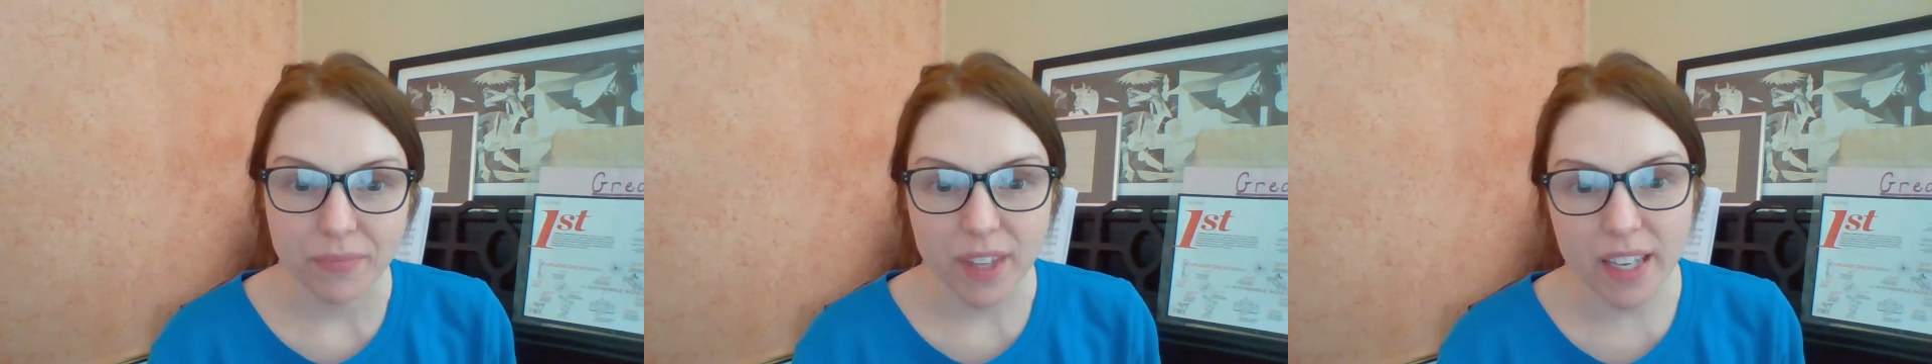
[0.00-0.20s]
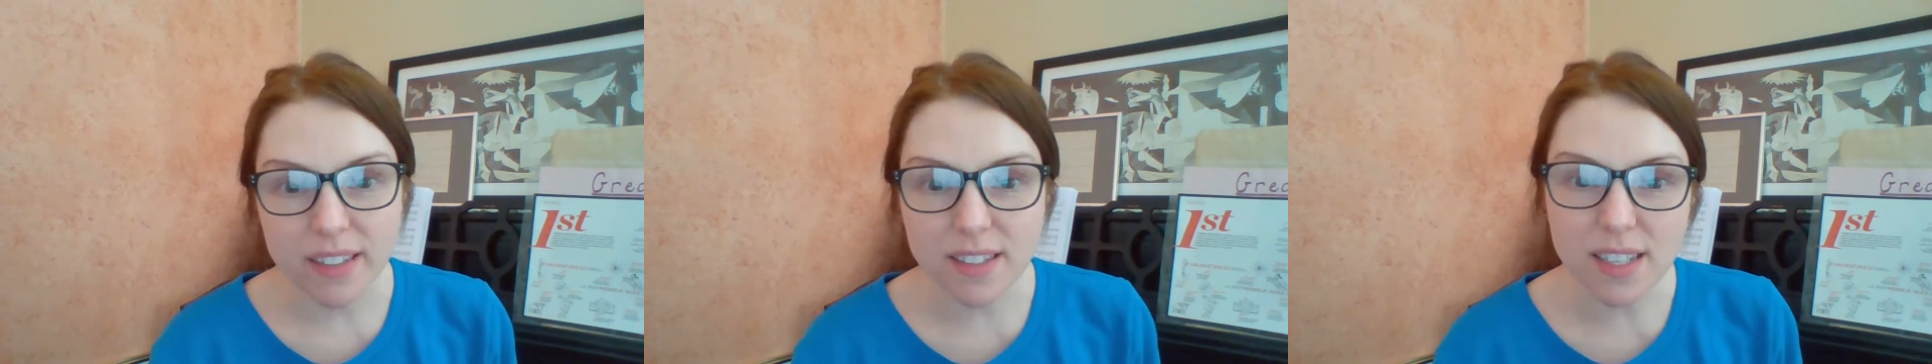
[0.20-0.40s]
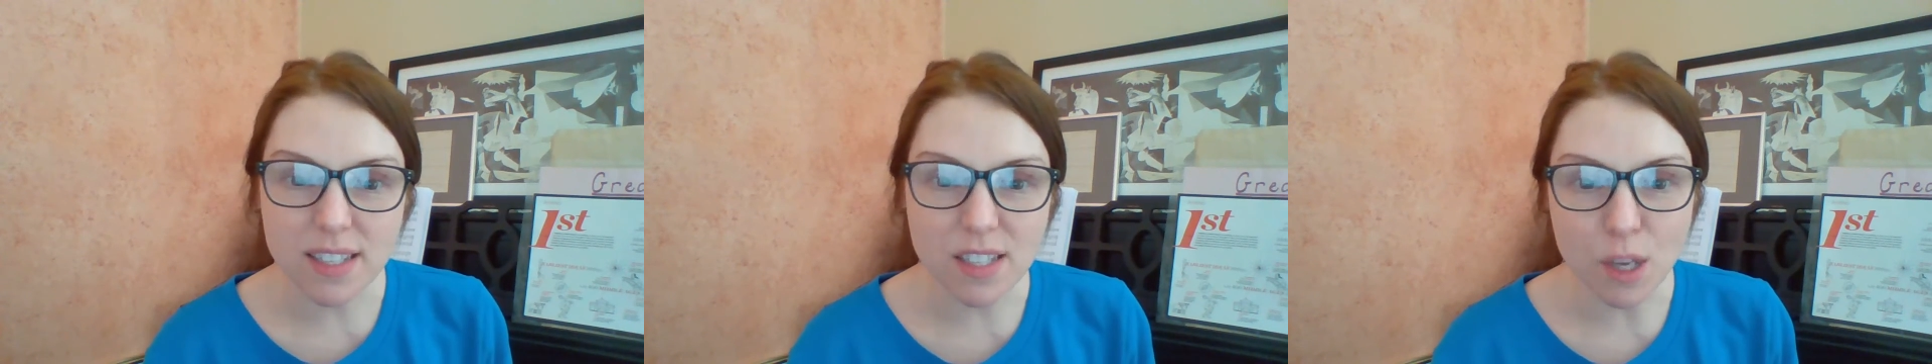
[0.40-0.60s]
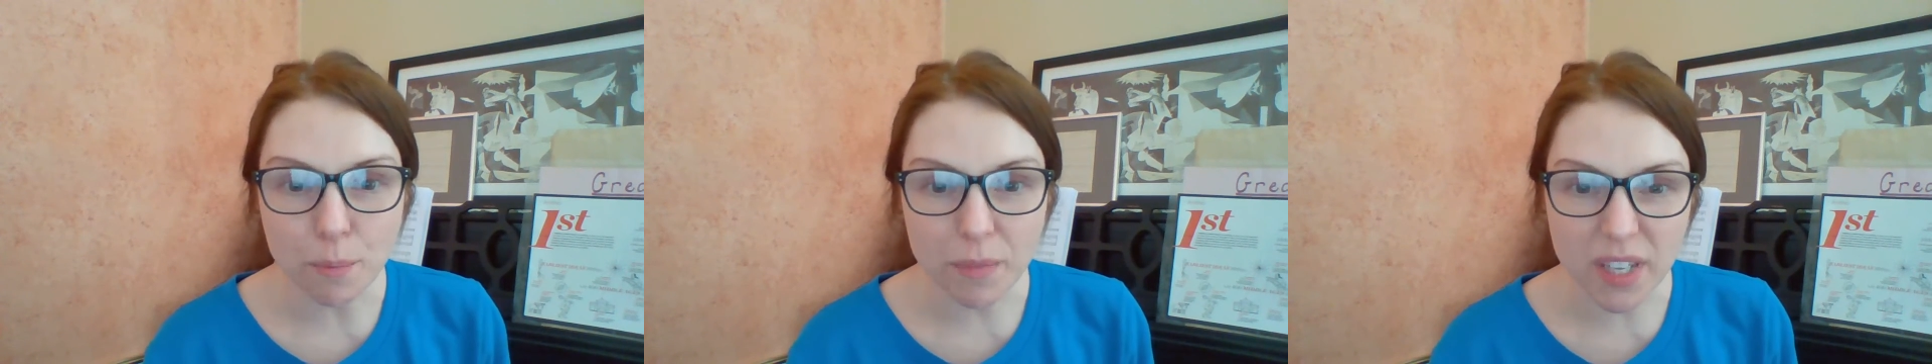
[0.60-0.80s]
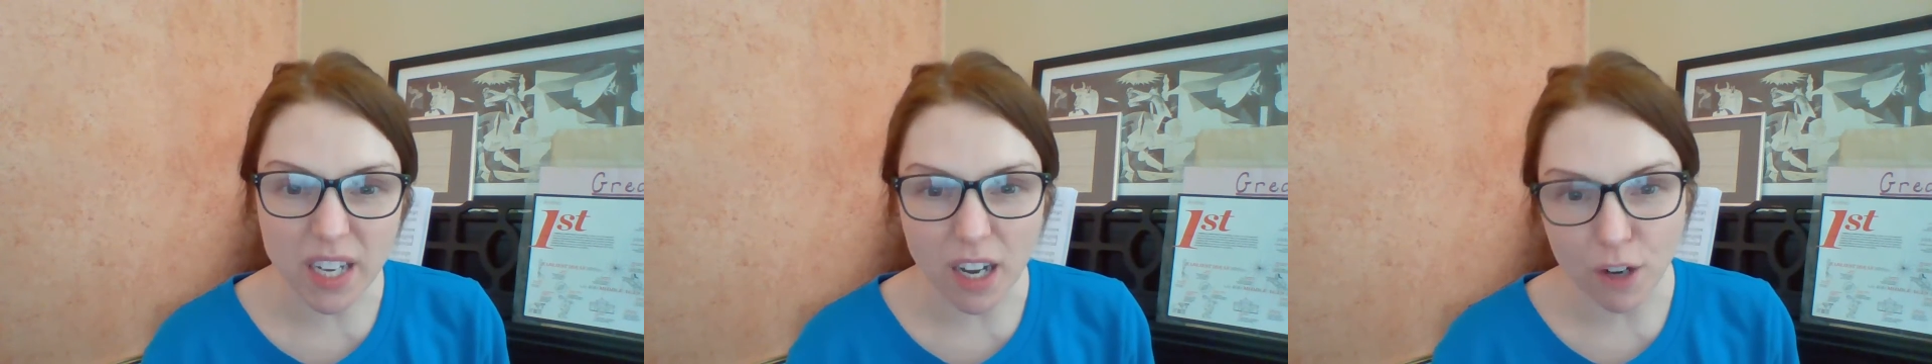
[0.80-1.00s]
It does
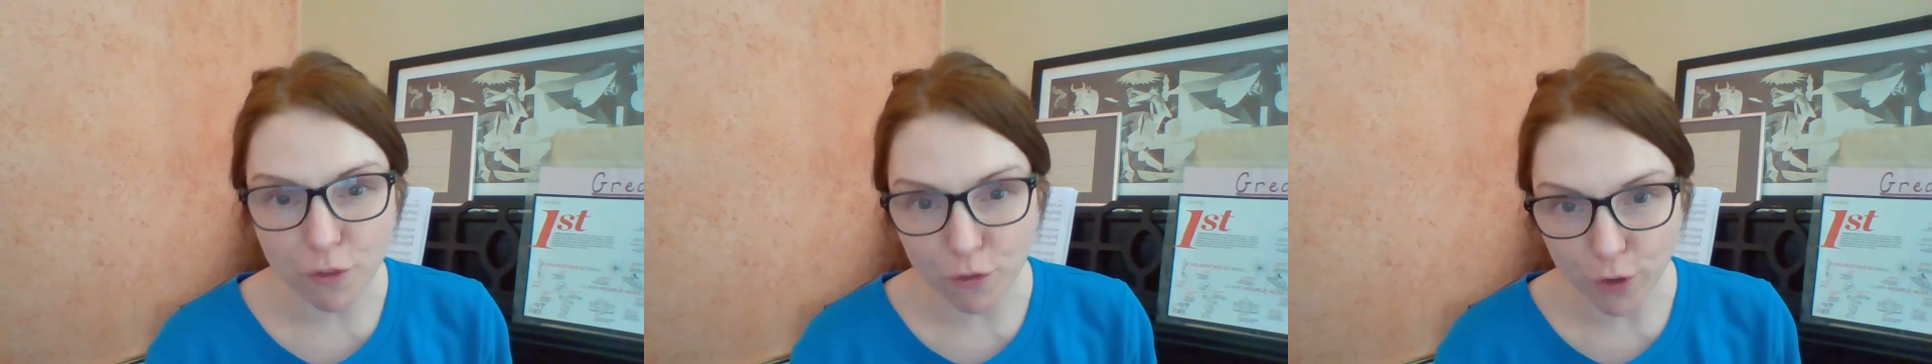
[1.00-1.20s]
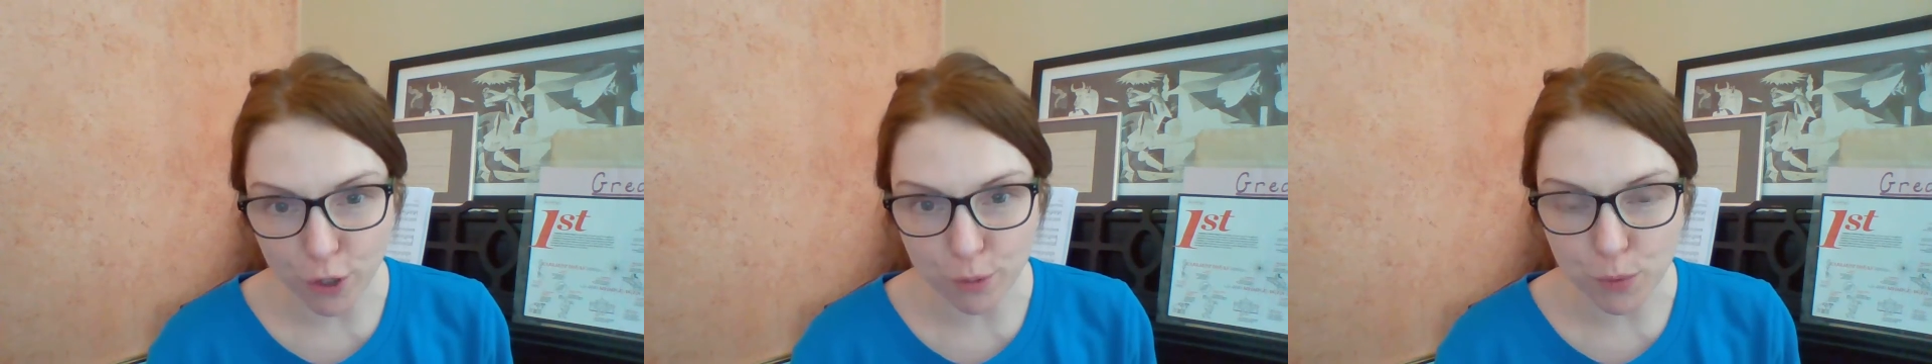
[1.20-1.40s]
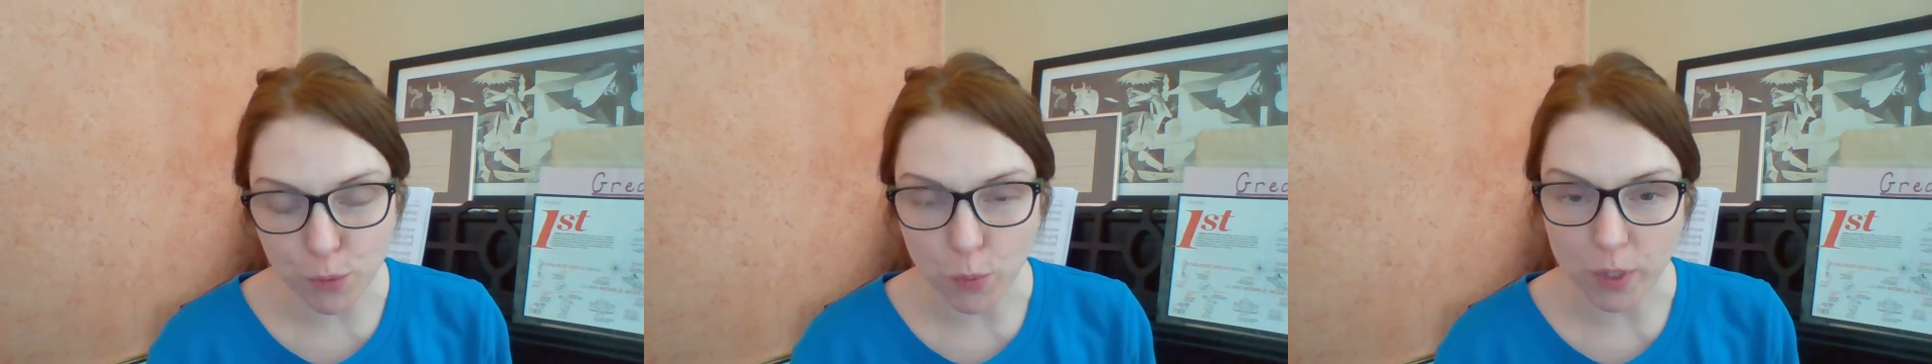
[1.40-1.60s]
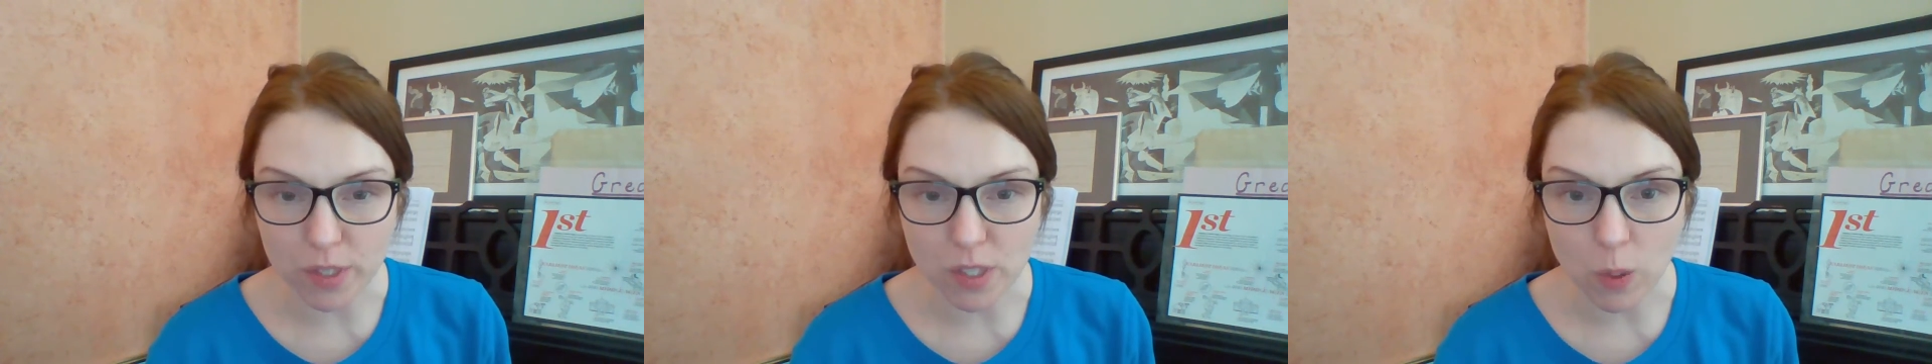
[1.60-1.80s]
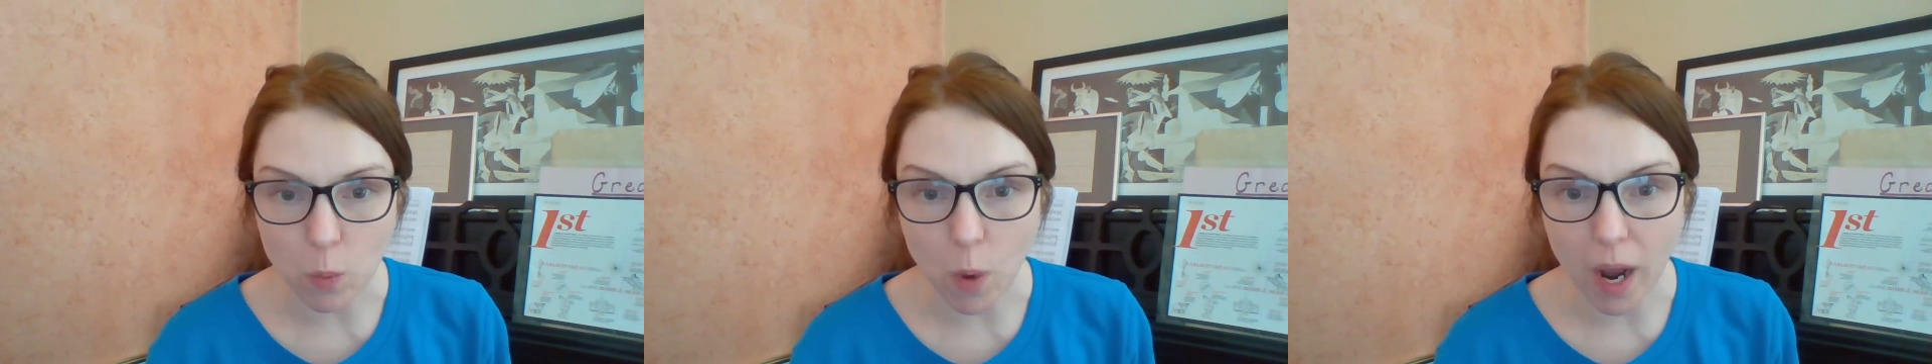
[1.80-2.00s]
something on verbs
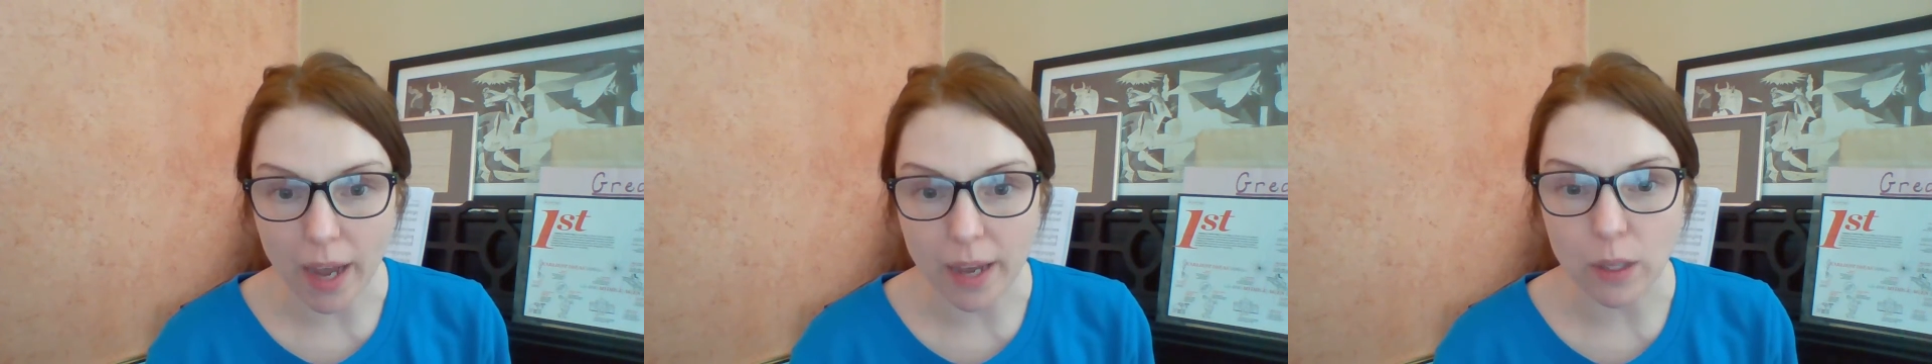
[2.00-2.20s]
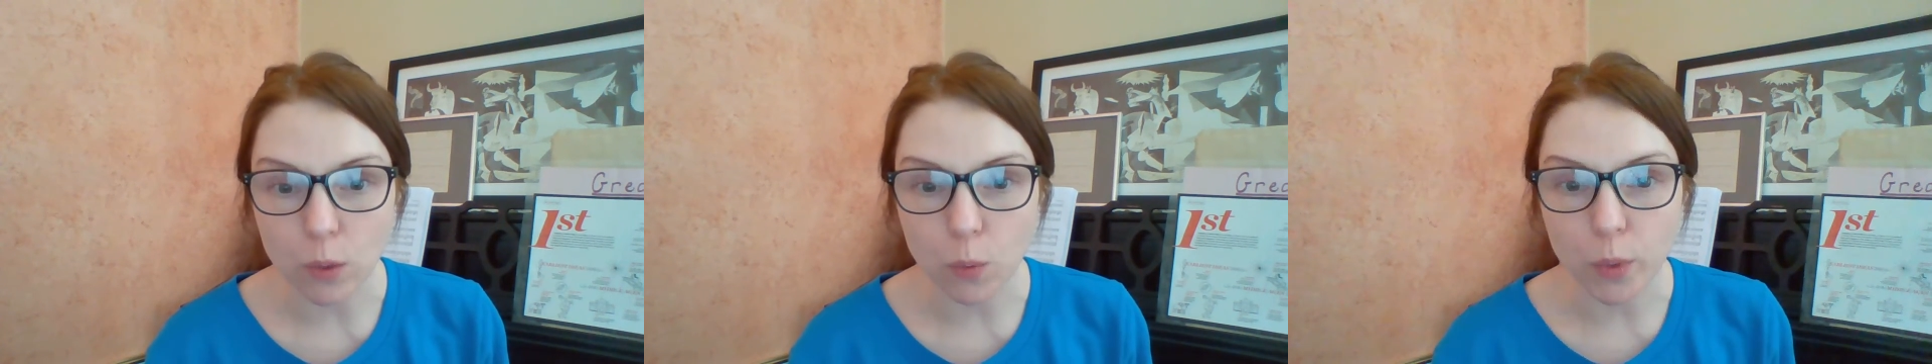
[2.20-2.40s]
once in a while,